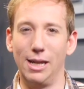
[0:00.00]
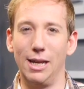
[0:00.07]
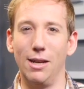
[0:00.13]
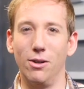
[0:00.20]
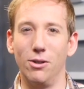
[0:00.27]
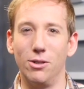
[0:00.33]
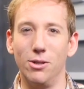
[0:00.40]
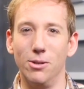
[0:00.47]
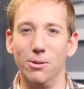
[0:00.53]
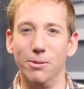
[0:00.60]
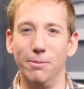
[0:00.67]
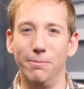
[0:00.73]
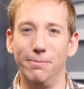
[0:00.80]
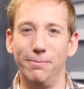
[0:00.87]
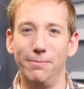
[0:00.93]
eater too.
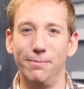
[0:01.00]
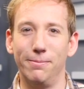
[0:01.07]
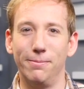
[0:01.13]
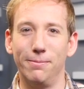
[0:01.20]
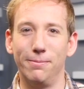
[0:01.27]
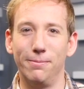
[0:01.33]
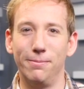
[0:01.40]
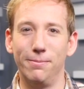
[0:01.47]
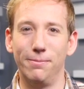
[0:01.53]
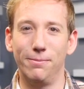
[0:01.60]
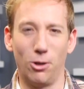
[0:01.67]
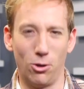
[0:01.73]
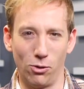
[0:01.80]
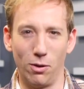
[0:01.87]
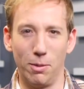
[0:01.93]

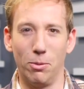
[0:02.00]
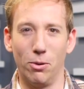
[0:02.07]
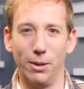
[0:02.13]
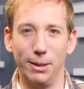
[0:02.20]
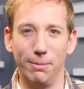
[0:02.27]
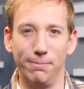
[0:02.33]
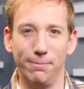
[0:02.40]
Hungry boy.